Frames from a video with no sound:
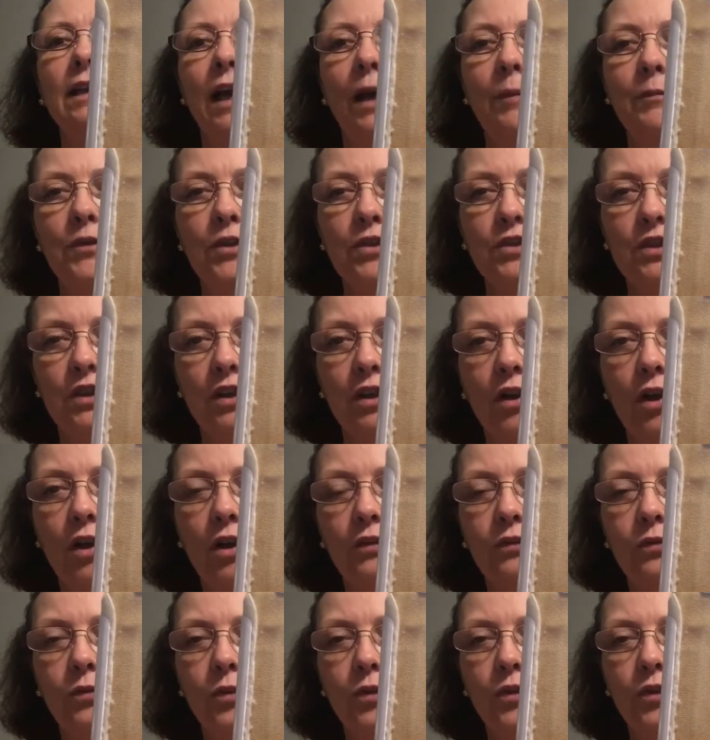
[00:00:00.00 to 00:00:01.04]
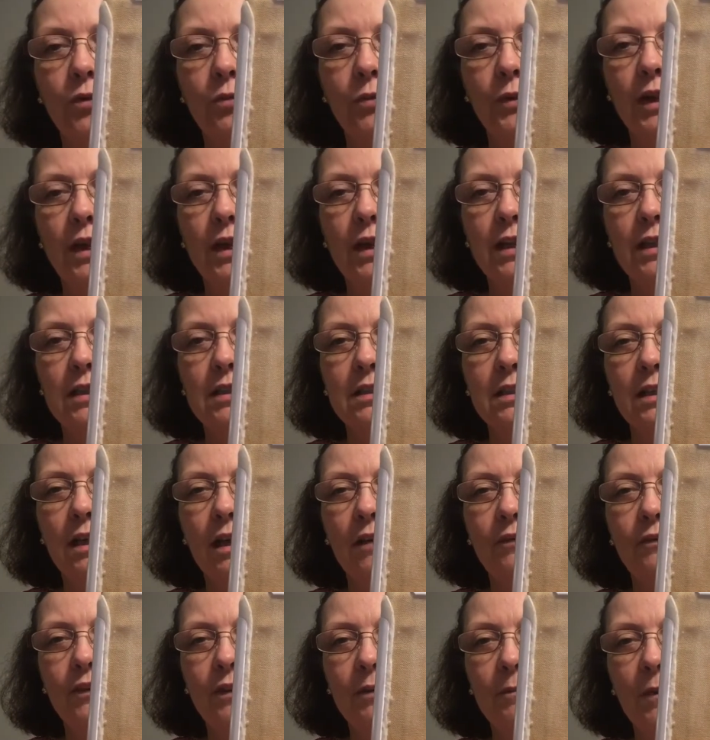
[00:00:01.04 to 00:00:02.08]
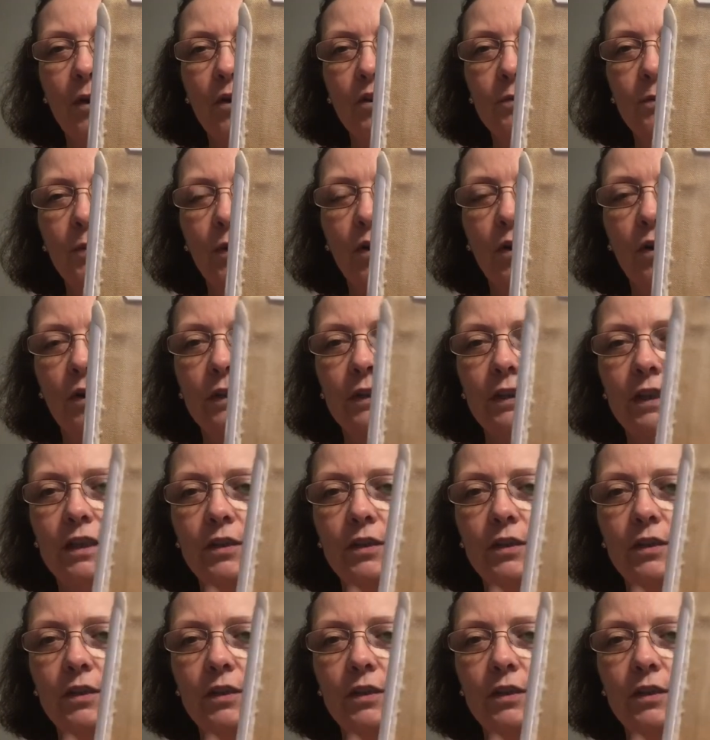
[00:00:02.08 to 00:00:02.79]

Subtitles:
I'm using the call for threads for the most part.